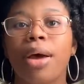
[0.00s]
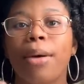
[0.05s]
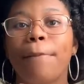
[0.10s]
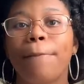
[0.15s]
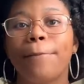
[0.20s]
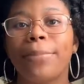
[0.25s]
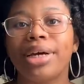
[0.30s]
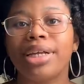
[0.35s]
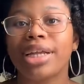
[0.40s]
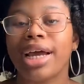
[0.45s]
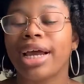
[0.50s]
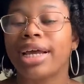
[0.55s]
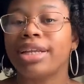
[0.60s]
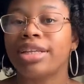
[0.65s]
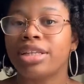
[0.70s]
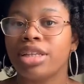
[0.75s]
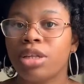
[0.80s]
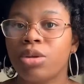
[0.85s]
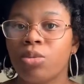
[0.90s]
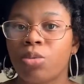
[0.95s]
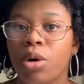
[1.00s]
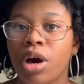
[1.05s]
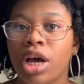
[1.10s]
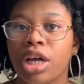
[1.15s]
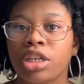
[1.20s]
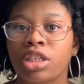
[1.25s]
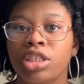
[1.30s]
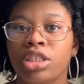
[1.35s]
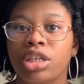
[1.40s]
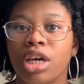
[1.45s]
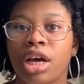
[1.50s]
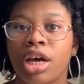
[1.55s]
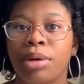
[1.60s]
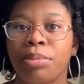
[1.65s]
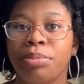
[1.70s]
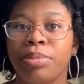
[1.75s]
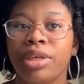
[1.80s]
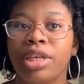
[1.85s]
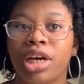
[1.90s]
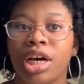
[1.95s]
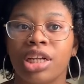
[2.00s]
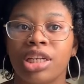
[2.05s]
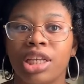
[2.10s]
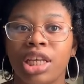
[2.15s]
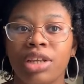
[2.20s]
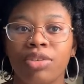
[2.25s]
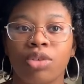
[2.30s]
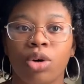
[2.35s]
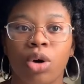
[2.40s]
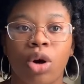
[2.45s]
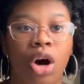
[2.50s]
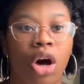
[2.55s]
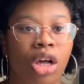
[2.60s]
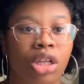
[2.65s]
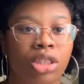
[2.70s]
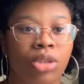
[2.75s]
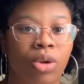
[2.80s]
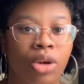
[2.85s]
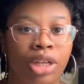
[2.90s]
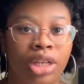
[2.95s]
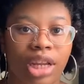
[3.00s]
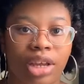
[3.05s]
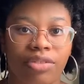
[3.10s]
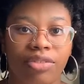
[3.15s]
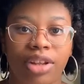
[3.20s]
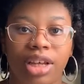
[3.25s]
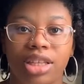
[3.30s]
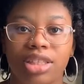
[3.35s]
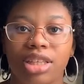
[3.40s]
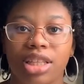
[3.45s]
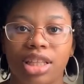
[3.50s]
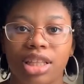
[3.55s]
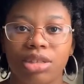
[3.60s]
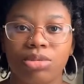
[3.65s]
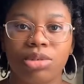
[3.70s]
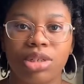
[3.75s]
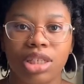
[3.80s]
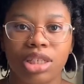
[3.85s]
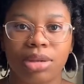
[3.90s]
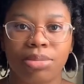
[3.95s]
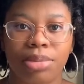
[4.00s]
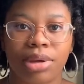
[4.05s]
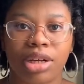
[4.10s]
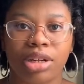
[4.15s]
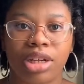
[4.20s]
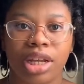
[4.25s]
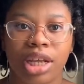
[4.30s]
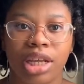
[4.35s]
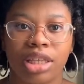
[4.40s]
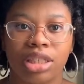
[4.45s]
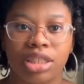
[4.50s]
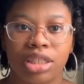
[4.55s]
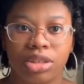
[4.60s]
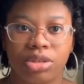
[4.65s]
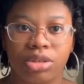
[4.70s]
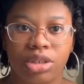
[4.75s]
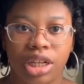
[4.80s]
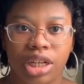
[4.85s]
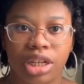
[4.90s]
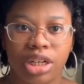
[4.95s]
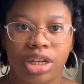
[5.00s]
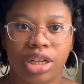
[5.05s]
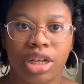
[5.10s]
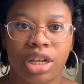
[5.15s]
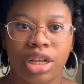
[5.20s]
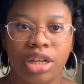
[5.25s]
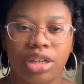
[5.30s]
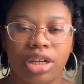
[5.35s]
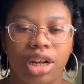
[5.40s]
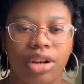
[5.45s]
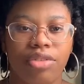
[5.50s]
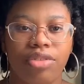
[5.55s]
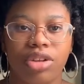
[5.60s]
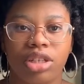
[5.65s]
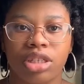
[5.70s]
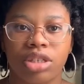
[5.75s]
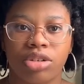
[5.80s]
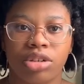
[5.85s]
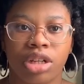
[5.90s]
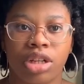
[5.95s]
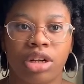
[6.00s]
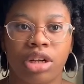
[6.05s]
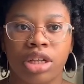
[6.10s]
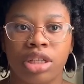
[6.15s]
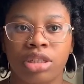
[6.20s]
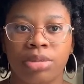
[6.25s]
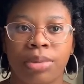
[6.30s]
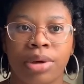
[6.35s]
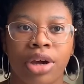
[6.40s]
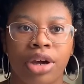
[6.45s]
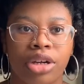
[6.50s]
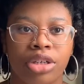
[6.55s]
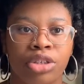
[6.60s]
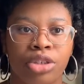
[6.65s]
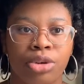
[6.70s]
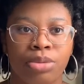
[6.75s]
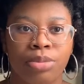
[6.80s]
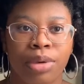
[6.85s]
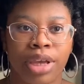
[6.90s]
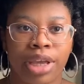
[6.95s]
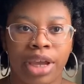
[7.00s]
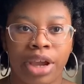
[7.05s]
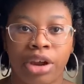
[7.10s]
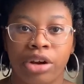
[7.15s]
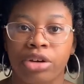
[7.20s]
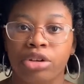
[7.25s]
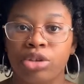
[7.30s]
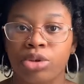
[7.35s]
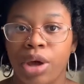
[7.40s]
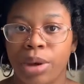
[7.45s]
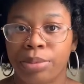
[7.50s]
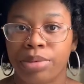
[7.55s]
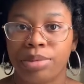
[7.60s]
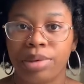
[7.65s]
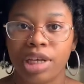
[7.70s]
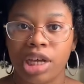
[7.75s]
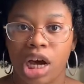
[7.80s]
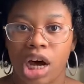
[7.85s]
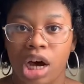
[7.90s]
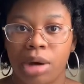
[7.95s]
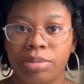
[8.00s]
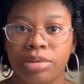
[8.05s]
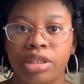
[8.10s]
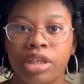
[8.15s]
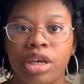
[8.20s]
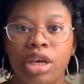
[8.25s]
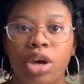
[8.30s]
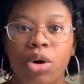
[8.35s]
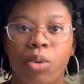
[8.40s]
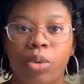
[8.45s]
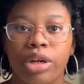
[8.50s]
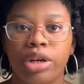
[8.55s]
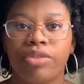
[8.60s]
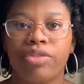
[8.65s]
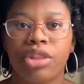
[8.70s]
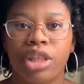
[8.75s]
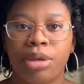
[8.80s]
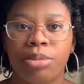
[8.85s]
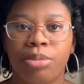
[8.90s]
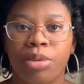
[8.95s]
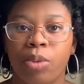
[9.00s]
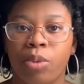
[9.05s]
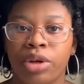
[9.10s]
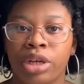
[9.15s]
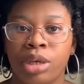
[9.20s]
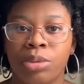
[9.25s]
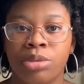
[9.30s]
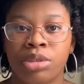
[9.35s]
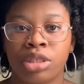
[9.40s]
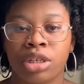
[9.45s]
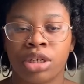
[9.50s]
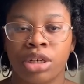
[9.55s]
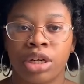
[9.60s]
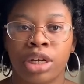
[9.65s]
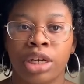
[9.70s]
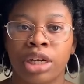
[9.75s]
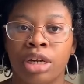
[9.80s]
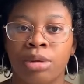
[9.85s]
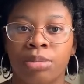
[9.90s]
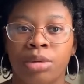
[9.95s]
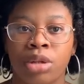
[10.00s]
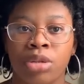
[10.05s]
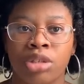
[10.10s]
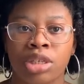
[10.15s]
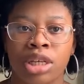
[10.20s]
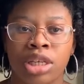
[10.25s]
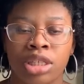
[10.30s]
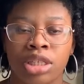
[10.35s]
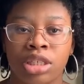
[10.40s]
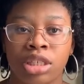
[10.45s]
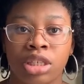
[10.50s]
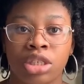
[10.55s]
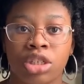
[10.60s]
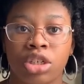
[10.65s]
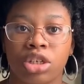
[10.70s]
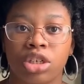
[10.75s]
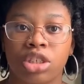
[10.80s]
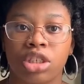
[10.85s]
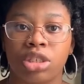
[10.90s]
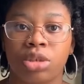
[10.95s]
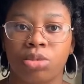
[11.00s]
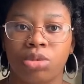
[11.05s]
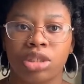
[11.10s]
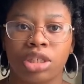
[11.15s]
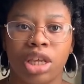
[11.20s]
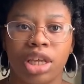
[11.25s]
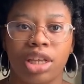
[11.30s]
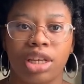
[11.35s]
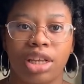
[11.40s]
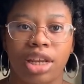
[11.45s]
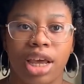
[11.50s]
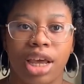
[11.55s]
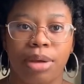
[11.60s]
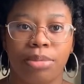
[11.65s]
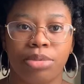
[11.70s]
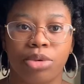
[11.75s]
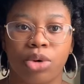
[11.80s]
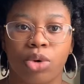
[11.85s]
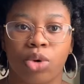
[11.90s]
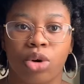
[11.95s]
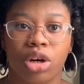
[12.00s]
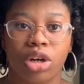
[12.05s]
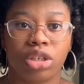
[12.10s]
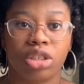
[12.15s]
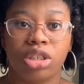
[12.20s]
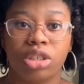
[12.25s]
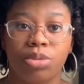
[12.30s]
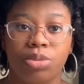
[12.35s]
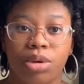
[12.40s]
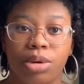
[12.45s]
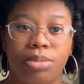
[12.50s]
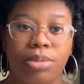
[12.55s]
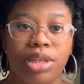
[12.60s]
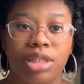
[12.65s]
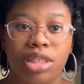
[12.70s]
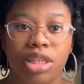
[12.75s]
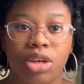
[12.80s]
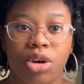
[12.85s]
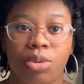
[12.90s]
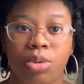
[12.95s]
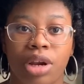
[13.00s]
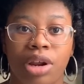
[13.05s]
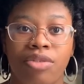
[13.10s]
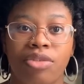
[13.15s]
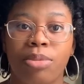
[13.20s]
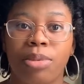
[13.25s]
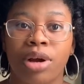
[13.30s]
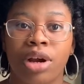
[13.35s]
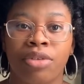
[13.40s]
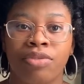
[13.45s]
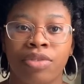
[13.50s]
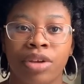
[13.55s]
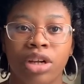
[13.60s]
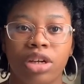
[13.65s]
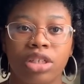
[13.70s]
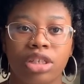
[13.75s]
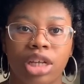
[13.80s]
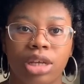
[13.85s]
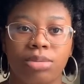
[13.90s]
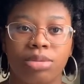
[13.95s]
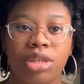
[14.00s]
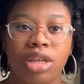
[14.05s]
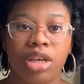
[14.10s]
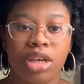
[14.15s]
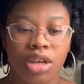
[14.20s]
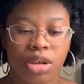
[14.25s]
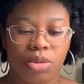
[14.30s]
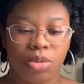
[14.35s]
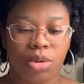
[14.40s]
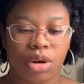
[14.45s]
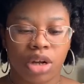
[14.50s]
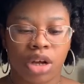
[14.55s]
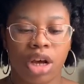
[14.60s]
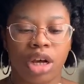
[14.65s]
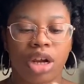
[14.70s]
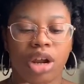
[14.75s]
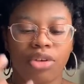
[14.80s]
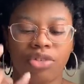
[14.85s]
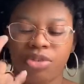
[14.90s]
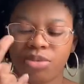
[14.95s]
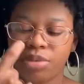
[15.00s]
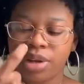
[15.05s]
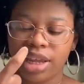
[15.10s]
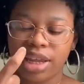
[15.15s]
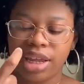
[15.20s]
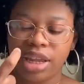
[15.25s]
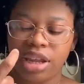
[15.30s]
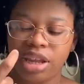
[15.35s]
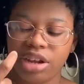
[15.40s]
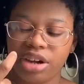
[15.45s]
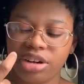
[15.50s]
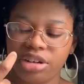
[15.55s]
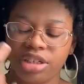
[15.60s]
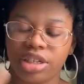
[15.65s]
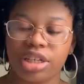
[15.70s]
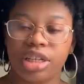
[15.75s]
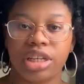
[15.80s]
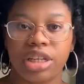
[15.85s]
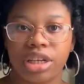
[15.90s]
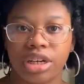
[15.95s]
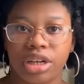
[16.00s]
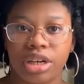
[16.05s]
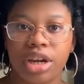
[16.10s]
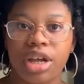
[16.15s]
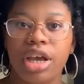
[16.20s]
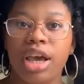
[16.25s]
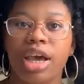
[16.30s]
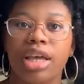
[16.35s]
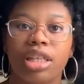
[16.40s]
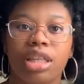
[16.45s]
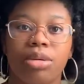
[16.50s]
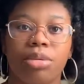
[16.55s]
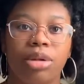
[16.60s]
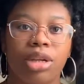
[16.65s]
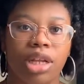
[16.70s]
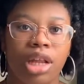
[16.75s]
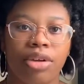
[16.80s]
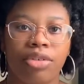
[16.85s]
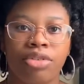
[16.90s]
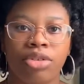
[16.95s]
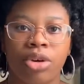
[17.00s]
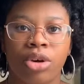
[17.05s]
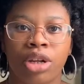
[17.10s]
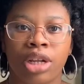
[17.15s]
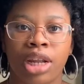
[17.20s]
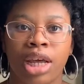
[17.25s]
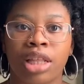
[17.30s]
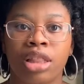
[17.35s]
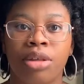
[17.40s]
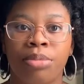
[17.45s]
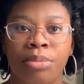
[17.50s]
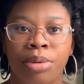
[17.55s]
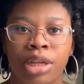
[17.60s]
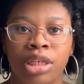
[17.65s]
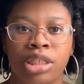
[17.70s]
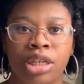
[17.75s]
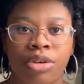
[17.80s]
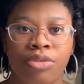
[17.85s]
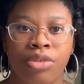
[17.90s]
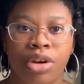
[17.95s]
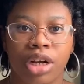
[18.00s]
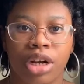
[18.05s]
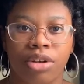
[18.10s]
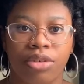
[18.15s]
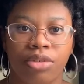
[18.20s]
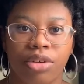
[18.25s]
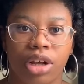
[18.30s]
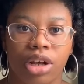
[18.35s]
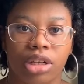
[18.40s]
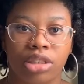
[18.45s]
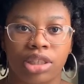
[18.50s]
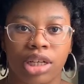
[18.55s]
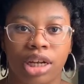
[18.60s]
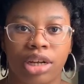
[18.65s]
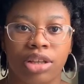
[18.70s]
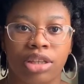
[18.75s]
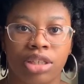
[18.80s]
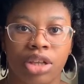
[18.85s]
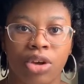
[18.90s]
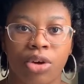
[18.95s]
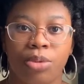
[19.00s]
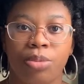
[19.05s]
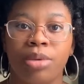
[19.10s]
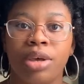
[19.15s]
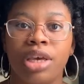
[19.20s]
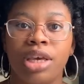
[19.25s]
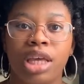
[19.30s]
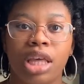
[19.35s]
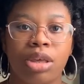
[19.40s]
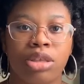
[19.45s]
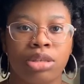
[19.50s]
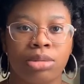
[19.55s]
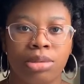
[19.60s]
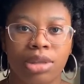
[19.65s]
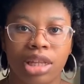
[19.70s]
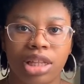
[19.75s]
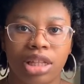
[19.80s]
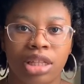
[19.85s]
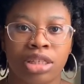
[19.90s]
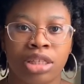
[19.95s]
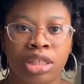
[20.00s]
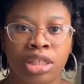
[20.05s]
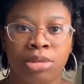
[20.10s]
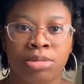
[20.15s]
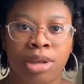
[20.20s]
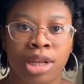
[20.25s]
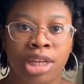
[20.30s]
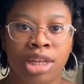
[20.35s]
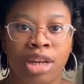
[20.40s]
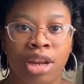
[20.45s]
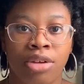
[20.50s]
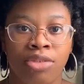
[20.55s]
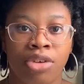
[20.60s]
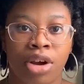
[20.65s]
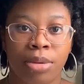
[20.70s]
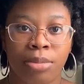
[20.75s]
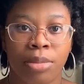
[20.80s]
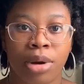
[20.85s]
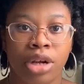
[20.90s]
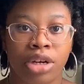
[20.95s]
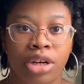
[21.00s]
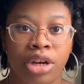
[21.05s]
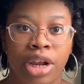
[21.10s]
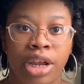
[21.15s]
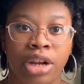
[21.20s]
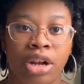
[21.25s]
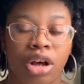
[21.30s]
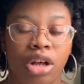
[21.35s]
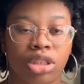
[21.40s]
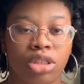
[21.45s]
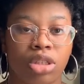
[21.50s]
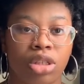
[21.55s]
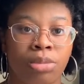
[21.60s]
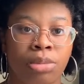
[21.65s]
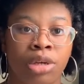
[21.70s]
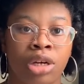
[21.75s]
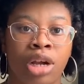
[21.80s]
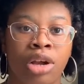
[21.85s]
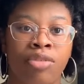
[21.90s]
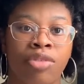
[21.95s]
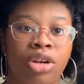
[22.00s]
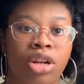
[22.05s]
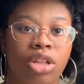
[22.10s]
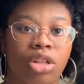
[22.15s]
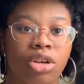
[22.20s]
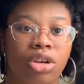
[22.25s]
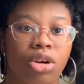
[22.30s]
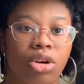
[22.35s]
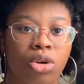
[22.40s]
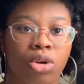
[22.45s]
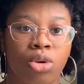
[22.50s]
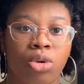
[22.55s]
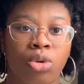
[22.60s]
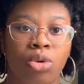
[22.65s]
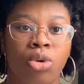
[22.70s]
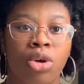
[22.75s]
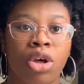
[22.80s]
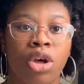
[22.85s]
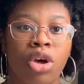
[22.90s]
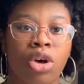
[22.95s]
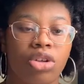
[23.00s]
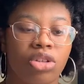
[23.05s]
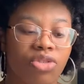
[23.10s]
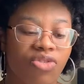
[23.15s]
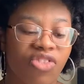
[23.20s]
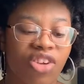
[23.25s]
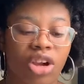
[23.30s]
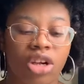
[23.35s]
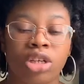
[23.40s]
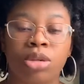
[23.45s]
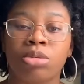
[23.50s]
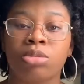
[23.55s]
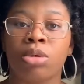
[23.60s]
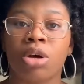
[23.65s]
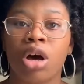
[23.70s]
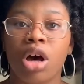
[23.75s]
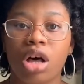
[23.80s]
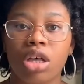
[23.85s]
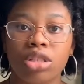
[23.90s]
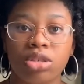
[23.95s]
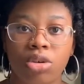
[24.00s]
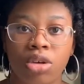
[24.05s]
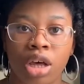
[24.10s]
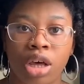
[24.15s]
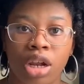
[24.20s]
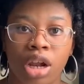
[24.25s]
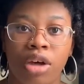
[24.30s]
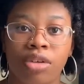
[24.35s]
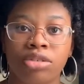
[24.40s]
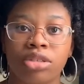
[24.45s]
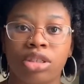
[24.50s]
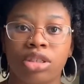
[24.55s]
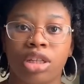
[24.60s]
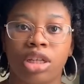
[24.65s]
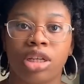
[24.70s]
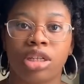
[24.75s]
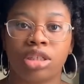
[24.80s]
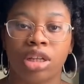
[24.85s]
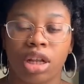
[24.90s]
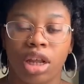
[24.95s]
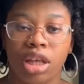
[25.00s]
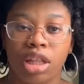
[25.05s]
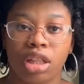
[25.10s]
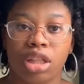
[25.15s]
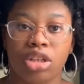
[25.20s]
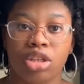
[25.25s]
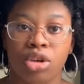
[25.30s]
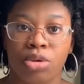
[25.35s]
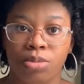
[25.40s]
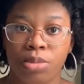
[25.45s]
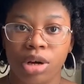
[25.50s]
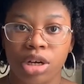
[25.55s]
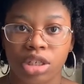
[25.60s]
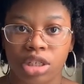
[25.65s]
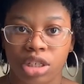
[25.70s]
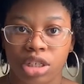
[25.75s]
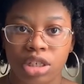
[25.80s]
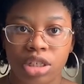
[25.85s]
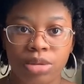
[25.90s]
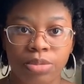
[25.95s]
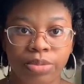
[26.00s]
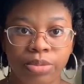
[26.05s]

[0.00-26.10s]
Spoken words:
But I did watch Beyond Evil, also on Netflix. This one is about a serial killer, not even a serial killer, it's about our 2 main characters who happen to be cops. One of them, when he was younger, ended up losing his sister. She was kidnapped or she went missing or whatever, but her fingertips were cut off from like here to here, and they were left on like the bench outside of his home. He was immediately suspected of her murder and also the murder of another girl whose fingertips were also cut off, so they linked the 2 murders.